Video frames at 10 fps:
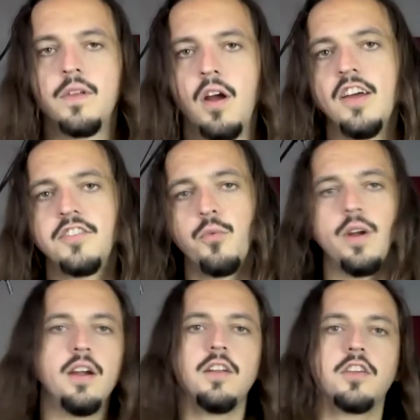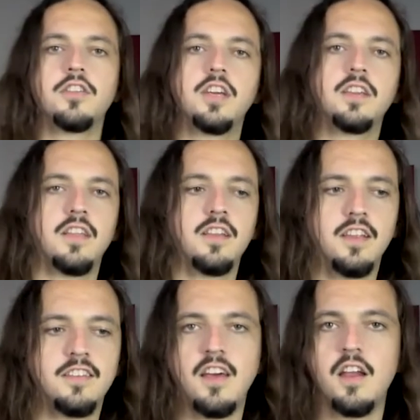All right, so where did you think
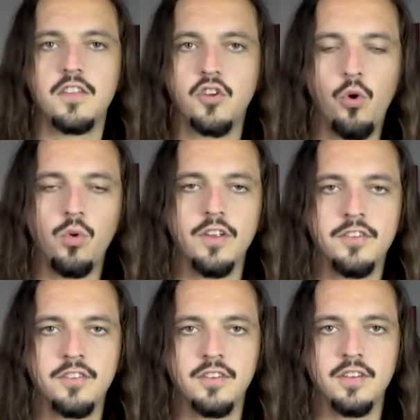that sounded the coolest?